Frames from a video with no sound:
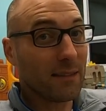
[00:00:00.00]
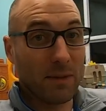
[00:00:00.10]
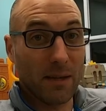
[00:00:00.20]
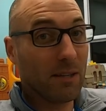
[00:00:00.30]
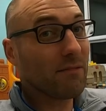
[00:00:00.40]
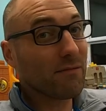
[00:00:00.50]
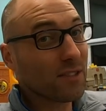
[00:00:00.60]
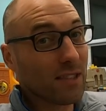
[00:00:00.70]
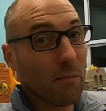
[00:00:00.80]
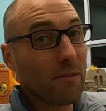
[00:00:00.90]
and maybe even
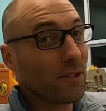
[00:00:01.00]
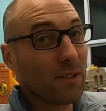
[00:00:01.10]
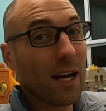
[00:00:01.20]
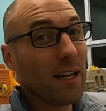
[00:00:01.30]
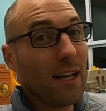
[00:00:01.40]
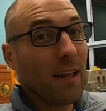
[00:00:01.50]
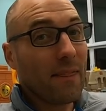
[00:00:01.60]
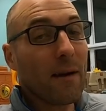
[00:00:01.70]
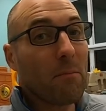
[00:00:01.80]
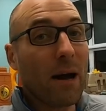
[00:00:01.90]
for some of you, that,
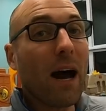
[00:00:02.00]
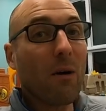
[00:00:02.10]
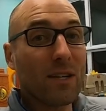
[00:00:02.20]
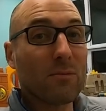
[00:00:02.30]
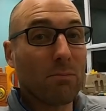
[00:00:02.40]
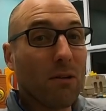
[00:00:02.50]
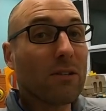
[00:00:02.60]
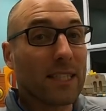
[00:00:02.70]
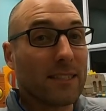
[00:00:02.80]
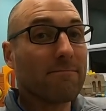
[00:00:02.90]
that bough has
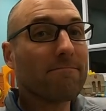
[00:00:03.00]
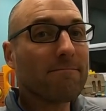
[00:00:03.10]
broken.